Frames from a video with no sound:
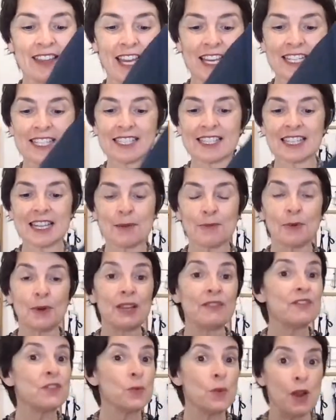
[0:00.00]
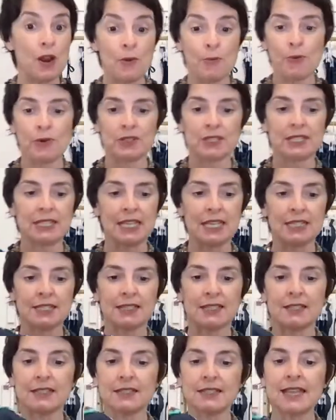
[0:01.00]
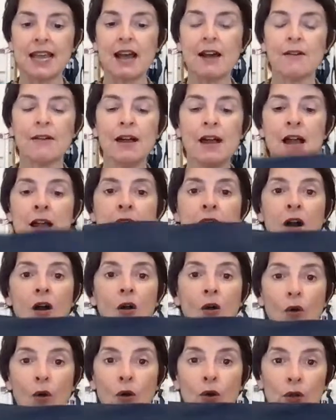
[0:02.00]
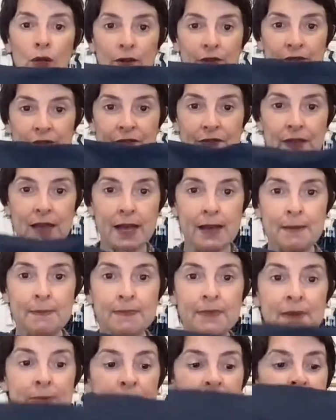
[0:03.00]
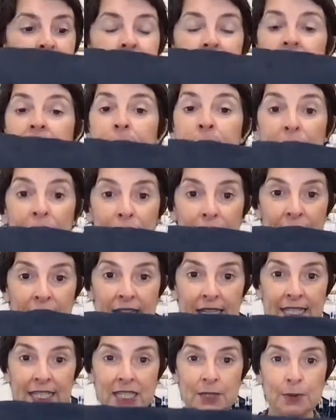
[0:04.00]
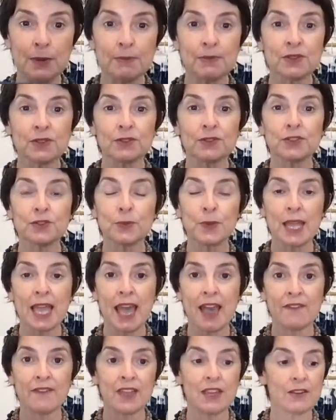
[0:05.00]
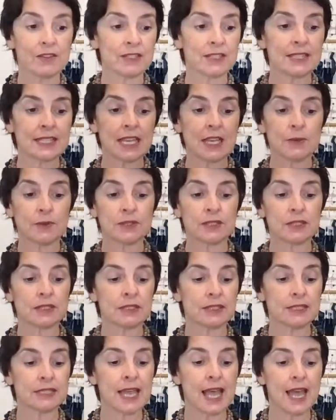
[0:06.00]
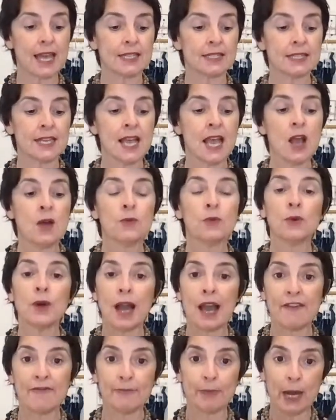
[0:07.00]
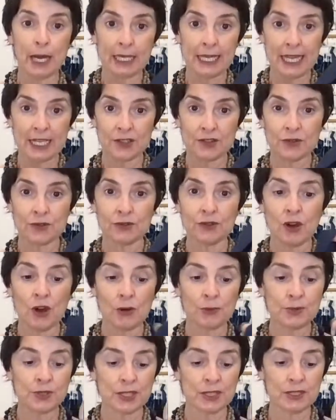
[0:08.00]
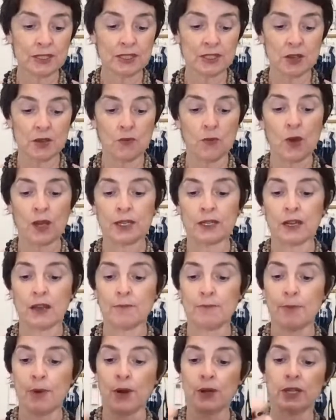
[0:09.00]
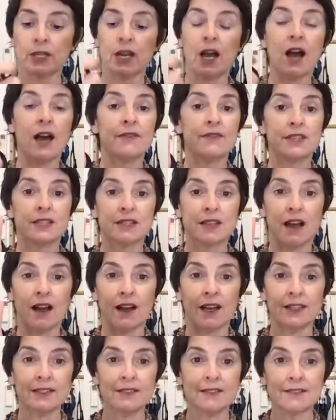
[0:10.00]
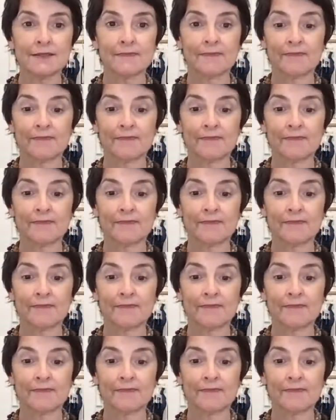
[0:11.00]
That is the number if you wear a prosthesis. Now, all of the mastectomy friendly swimsuits we have here at Sequins and Sand will have bilateral options, so one pocket either side.